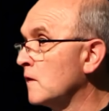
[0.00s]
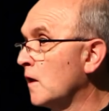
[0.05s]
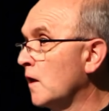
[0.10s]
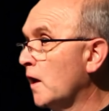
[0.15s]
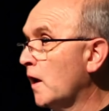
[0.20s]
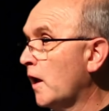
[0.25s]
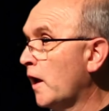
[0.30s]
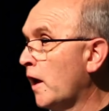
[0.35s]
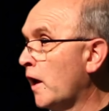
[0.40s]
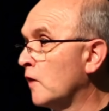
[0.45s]

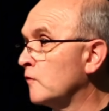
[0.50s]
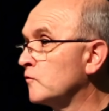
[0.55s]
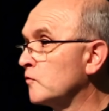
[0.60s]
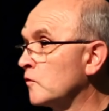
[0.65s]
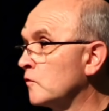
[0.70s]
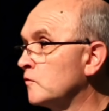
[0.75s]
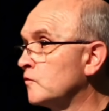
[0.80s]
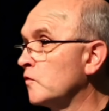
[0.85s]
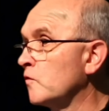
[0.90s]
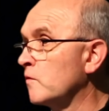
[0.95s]
Walter
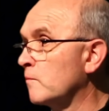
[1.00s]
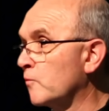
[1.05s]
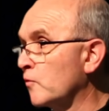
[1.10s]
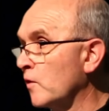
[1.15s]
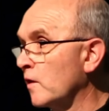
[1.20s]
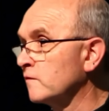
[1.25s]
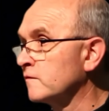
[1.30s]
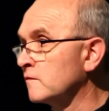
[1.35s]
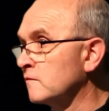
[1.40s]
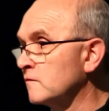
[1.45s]

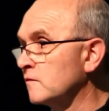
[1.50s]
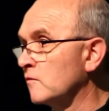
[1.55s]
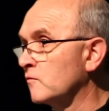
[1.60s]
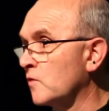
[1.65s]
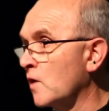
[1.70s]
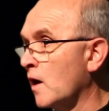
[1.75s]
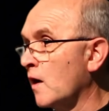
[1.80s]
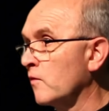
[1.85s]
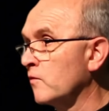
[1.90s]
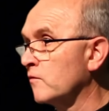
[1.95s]
Halloran, the
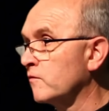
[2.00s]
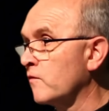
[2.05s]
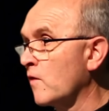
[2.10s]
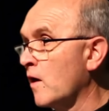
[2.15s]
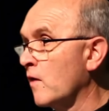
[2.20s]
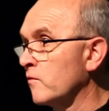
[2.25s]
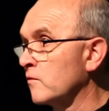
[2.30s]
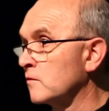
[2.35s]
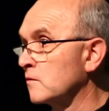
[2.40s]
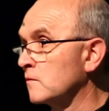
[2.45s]
former
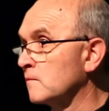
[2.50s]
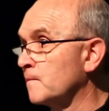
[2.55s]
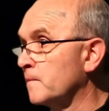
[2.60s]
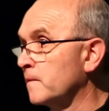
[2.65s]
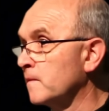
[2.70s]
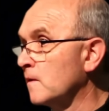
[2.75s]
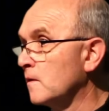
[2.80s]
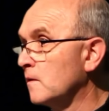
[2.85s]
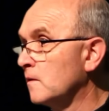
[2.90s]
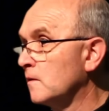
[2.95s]
soldier,
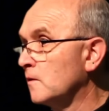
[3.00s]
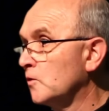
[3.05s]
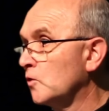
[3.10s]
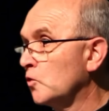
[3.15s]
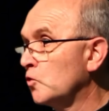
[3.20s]
stood